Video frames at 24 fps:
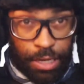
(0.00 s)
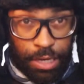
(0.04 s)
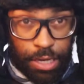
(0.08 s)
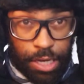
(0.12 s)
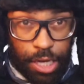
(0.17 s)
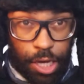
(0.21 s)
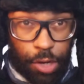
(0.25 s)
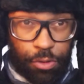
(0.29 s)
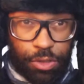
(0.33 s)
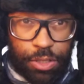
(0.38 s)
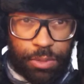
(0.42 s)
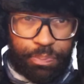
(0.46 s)

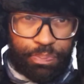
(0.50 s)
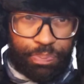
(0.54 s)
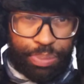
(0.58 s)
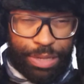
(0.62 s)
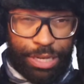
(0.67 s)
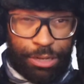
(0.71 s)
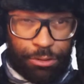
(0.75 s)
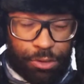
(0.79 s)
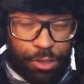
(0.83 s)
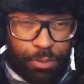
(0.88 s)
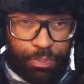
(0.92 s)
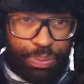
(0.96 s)
it
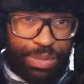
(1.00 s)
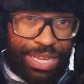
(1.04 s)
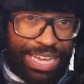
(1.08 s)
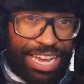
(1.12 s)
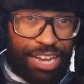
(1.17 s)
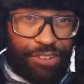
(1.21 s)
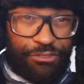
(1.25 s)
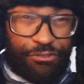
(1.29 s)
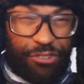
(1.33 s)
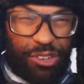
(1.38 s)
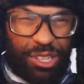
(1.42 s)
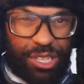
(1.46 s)
was
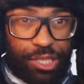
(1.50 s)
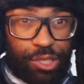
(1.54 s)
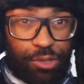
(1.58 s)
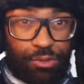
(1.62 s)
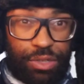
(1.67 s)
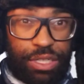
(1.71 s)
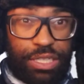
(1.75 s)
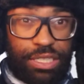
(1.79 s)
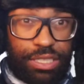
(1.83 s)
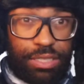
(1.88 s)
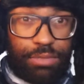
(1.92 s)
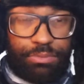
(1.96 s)
planned for this
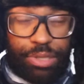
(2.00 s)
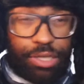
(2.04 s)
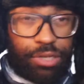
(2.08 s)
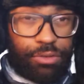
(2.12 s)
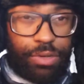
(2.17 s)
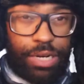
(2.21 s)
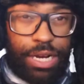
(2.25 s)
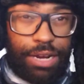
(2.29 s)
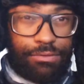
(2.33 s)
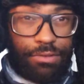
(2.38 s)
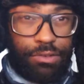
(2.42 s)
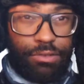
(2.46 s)
reason, but
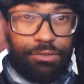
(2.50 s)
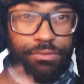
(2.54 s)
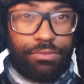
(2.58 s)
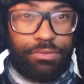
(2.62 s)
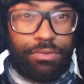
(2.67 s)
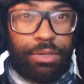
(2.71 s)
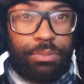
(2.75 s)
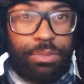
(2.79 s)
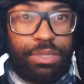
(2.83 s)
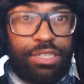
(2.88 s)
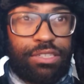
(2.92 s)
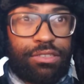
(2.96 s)
whatever.
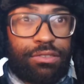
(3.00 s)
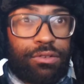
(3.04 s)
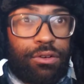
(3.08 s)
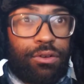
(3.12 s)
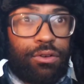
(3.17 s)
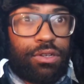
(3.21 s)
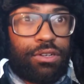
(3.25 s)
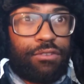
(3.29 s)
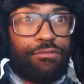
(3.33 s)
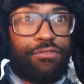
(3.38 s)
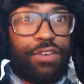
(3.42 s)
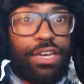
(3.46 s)
I mean, it's
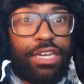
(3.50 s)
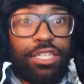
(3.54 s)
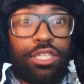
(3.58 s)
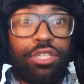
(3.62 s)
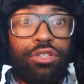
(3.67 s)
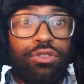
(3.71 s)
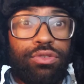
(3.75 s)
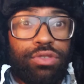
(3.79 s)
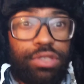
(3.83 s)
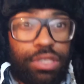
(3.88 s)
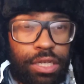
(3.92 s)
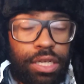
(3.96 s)
according to fake
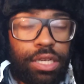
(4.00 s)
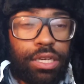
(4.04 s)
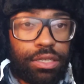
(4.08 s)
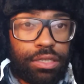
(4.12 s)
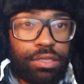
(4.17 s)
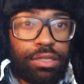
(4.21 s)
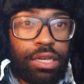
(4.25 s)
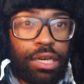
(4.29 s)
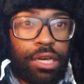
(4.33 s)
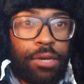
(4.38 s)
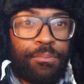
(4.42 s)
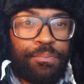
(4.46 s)
news, it
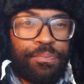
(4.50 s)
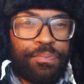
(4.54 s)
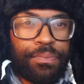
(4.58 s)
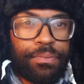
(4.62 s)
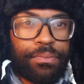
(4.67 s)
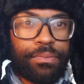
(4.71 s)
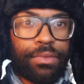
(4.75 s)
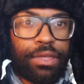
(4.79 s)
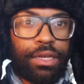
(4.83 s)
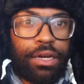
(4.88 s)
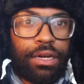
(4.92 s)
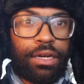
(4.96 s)
is.
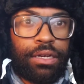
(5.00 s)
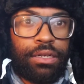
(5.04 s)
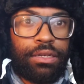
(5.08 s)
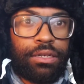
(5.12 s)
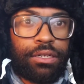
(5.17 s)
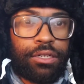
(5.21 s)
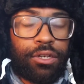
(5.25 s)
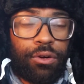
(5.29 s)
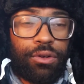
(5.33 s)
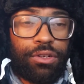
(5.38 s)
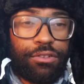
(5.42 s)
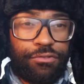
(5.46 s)
All right,
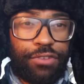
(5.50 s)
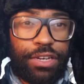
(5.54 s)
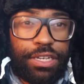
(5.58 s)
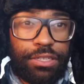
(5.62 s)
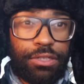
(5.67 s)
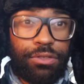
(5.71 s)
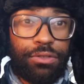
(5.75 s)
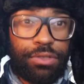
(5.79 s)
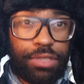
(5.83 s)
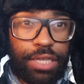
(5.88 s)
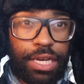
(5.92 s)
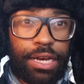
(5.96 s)
according to fake
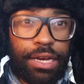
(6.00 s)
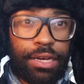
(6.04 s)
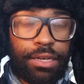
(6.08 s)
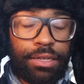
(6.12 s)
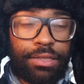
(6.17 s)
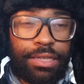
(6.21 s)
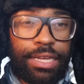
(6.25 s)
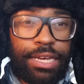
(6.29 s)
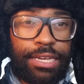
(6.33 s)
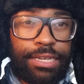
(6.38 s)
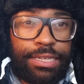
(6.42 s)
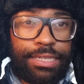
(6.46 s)
news, yeah,
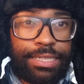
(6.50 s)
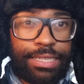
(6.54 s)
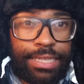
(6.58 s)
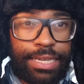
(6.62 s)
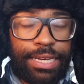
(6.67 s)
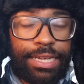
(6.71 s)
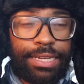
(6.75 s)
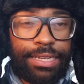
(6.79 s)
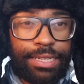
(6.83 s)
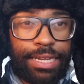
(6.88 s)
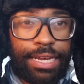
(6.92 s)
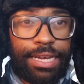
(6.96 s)
they
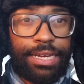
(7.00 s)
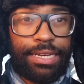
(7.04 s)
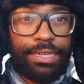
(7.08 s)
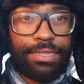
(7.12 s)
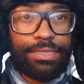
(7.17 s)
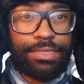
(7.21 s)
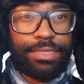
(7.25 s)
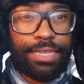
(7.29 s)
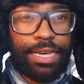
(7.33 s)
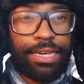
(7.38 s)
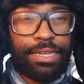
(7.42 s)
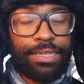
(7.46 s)

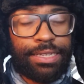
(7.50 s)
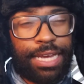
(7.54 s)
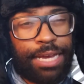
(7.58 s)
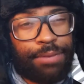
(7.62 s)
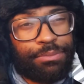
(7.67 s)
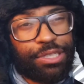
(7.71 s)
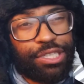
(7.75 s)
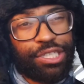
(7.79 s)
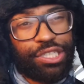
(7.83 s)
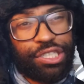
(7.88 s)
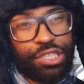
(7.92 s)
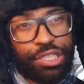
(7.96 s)
tank nap
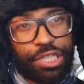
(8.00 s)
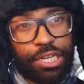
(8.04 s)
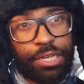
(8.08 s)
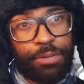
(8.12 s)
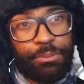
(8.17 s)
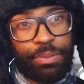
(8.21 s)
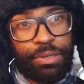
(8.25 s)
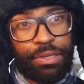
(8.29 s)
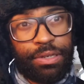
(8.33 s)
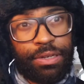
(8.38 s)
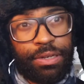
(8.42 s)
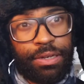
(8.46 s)
this
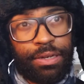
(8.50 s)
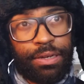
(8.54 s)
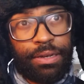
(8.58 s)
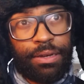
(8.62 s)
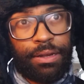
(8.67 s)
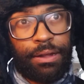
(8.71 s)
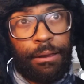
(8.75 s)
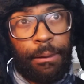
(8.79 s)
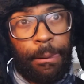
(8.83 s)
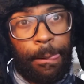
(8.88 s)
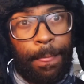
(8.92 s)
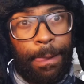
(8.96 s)
ship.
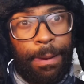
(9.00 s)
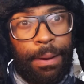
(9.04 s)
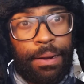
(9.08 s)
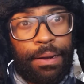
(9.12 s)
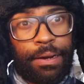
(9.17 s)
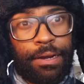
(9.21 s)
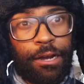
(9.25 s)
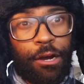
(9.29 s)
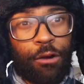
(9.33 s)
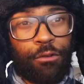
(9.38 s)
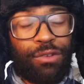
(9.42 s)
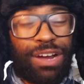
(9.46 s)
All
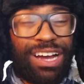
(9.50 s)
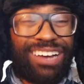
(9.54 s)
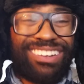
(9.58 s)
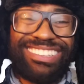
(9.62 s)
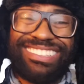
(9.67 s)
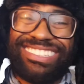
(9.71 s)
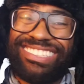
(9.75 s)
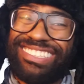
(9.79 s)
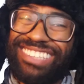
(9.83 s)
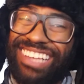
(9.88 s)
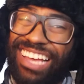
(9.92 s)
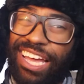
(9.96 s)
right, around the
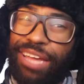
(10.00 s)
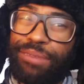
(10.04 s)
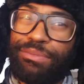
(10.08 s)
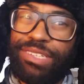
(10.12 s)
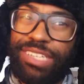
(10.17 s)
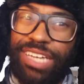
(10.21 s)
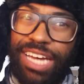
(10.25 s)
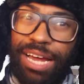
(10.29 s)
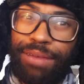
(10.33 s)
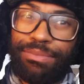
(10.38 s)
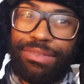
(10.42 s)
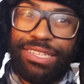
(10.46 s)
same
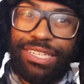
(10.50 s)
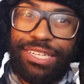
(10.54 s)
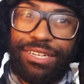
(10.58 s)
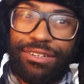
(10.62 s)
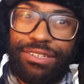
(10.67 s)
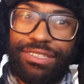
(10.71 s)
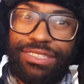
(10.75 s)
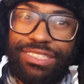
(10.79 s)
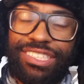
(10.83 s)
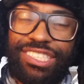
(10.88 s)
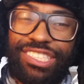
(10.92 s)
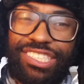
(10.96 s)
time that there
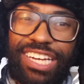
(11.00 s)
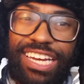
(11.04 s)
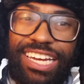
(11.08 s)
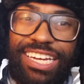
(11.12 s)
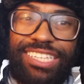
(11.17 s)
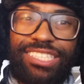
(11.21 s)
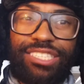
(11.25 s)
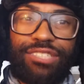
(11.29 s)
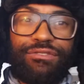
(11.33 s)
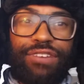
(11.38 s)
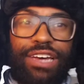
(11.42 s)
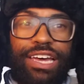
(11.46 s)
is a
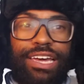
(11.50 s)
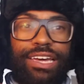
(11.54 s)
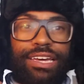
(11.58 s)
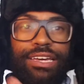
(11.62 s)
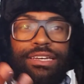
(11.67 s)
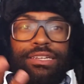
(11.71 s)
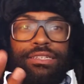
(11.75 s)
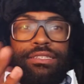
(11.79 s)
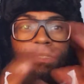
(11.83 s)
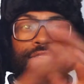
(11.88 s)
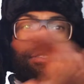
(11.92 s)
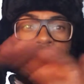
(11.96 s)
change of
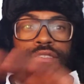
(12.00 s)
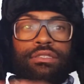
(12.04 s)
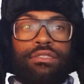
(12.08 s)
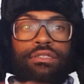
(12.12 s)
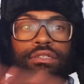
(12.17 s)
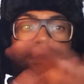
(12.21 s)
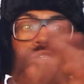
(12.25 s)
hands